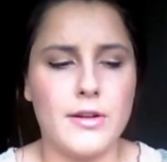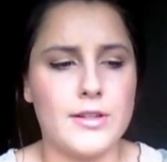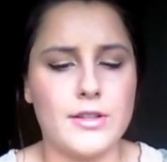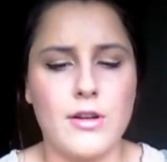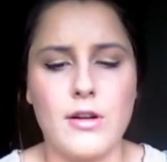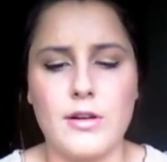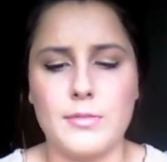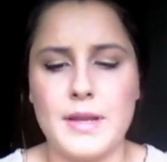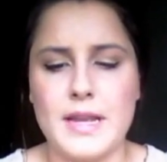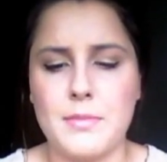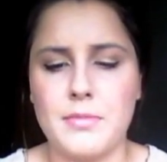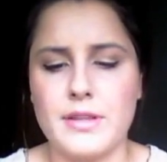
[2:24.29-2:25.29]
It's called
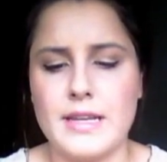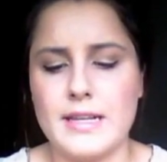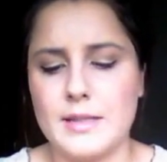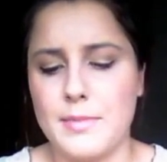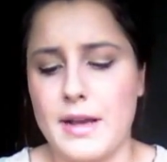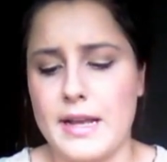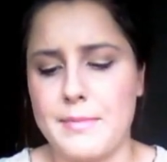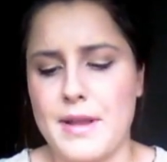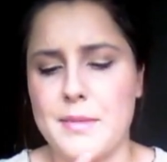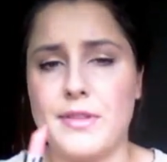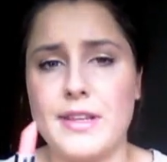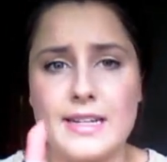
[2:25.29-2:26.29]
Pink Please by
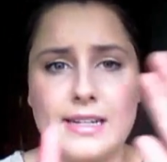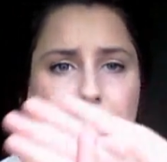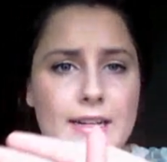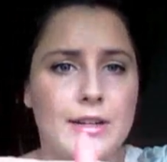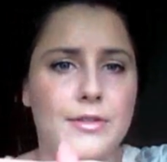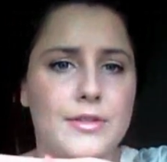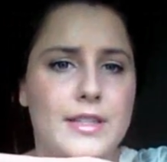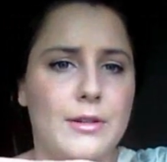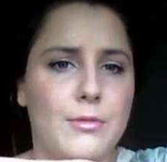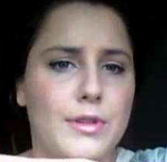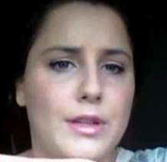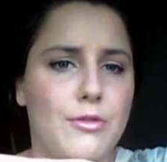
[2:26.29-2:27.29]
Maybelline, and I know it's like
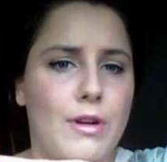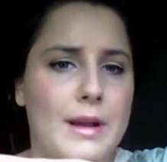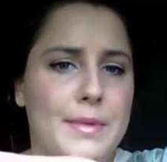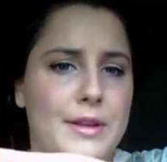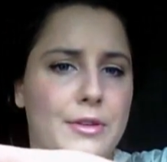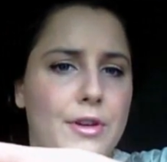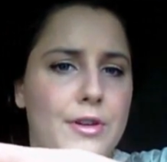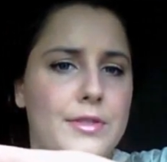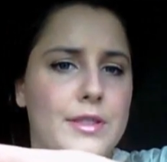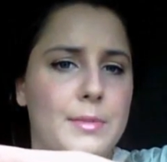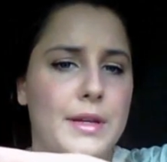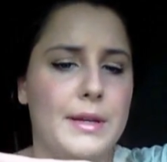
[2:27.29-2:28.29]
really grimy and
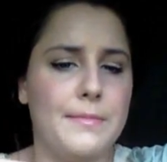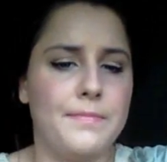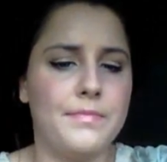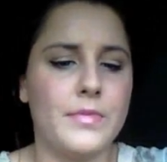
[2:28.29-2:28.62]
gross, but